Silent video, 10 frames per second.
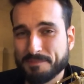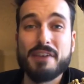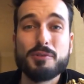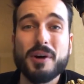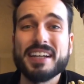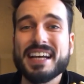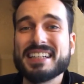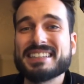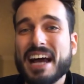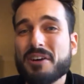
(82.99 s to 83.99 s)
If you want to get
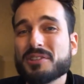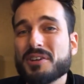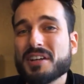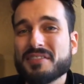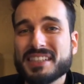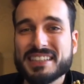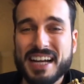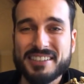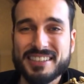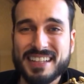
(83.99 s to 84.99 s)
a download of these
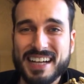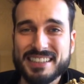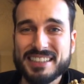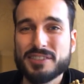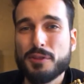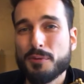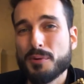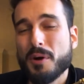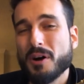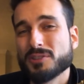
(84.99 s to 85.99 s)
exercises
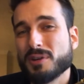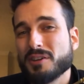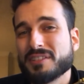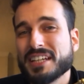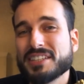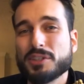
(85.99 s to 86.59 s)
through all twelve keys,